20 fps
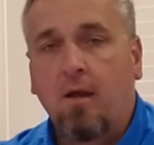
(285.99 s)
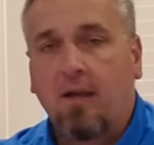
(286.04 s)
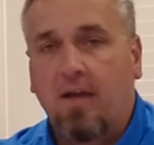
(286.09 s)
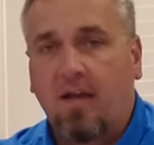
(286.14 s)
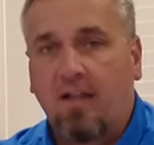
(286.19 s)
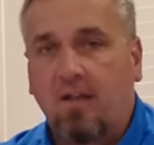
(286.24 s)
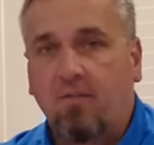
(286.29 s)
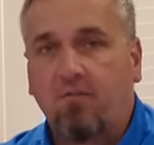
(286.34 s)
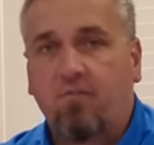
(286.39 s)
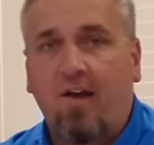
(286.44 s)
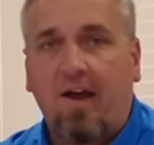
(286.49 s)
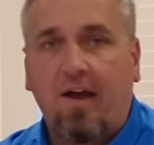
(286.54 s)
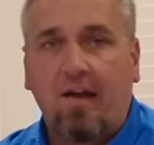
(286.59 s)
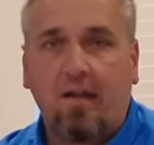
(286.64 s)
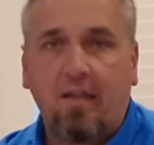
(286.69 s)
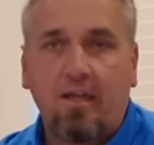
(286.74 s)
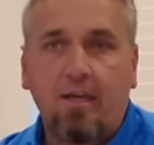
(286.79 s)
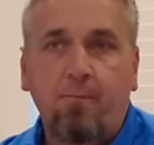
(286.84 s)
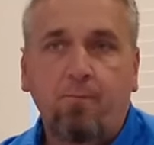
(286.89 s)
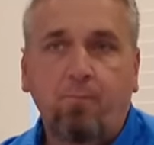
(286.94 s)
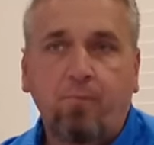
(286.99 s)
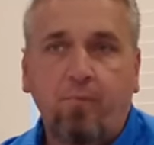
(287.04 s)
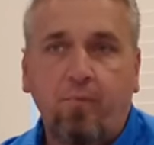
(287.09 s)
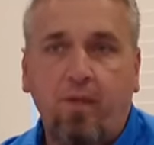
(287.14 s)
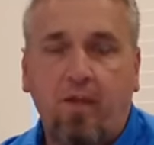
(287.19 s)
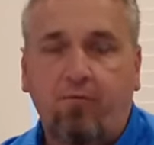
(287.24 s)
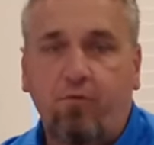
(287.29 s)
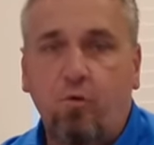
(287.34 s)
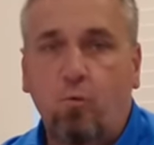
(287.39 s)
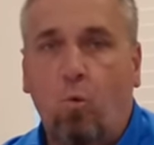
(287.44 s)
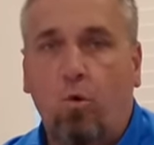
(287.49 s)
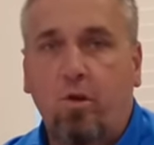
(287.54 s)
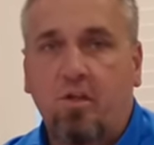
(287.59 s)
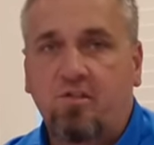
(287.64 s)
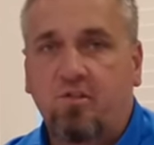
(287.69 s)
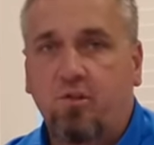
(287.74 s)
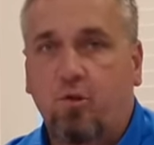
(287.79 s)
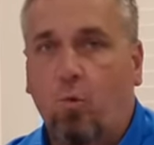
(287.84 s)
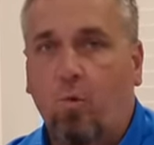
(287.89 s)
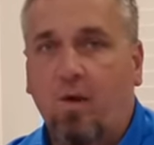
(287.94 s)
And then finally, if you want
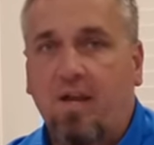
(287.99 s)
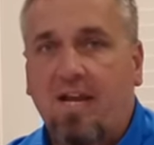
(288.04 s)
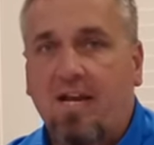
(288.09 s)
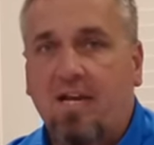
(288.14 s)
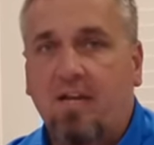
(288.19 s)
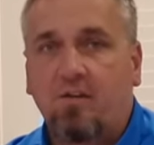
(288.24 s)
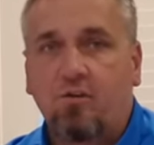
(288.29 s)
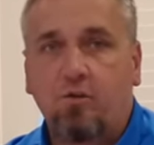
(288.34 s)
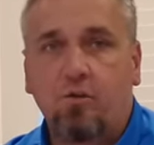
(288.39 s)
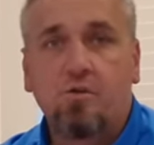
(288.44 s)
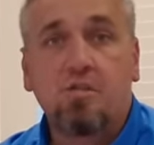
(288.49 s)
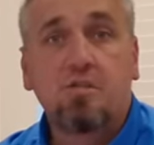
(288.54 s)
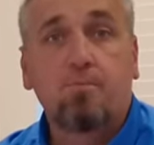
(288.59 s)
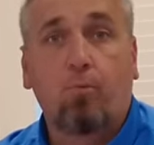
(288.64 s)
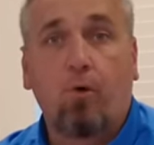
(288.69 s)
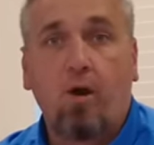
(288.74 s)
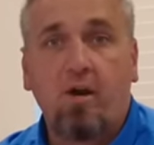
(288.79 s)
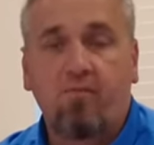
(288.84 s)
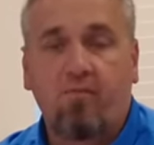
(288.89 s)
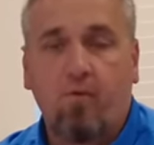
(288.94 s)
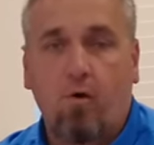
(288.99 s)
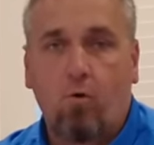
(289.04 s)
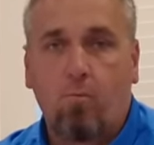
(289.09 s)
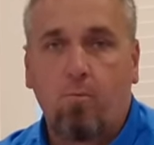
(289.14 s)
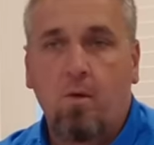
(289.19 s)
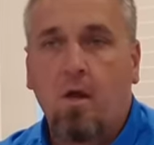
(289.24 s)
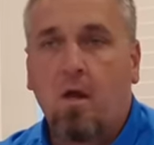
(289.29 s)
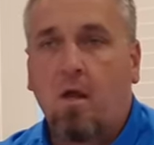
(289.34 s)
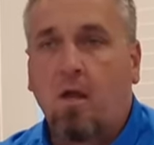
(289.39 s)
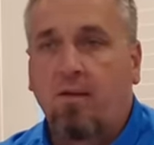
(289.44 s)
us to go ahead and do spray foam,